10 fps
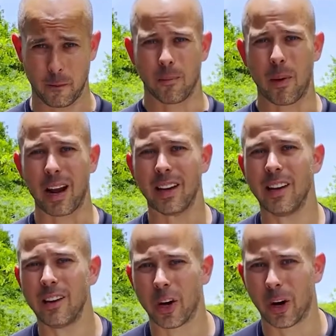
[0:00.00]
My
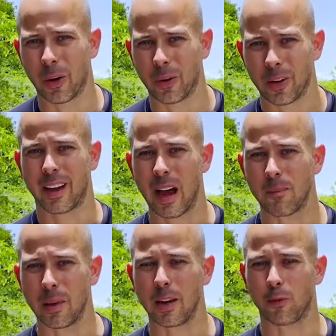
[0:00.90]
ego kept
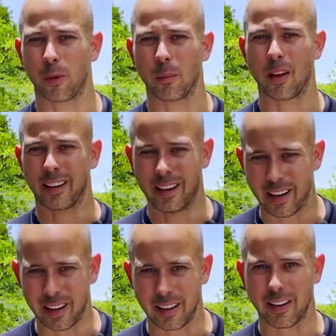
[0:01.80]
me from
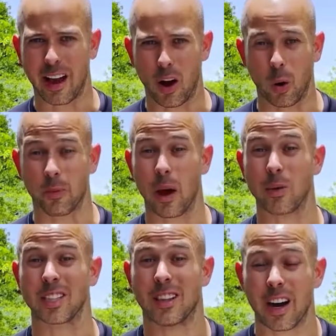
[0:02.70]
getting the help that
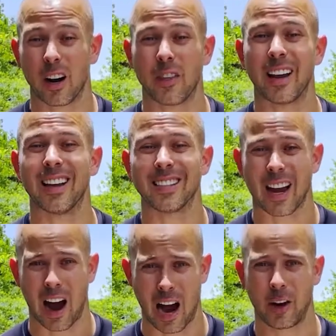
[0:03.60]
was there the
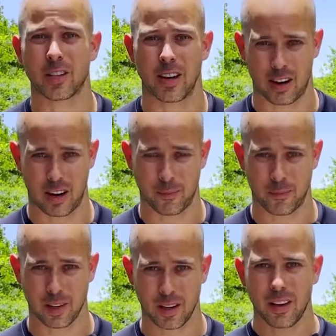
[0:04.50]
entire time.
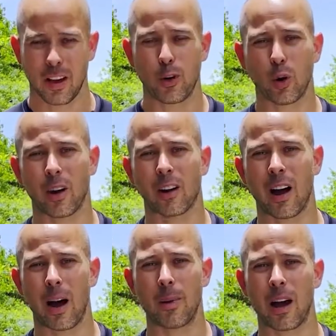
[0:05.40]
If you were a
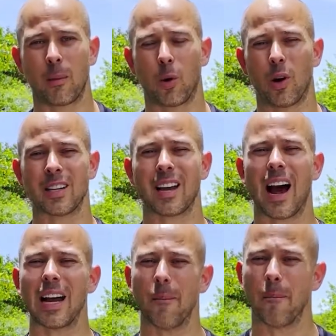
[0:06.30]
combat MOS,
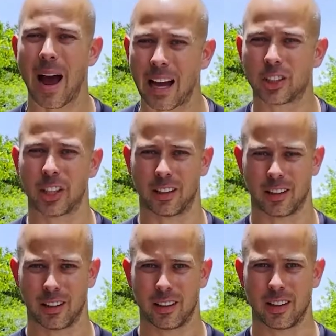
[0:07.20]
I imagine
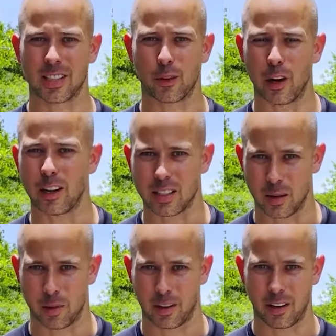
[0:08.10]
this is very
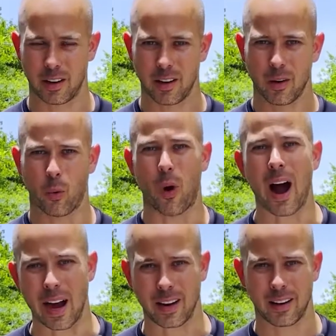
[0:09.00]
similar.
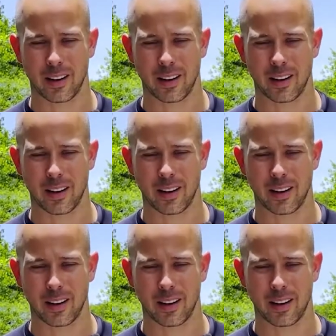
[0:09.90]
Why?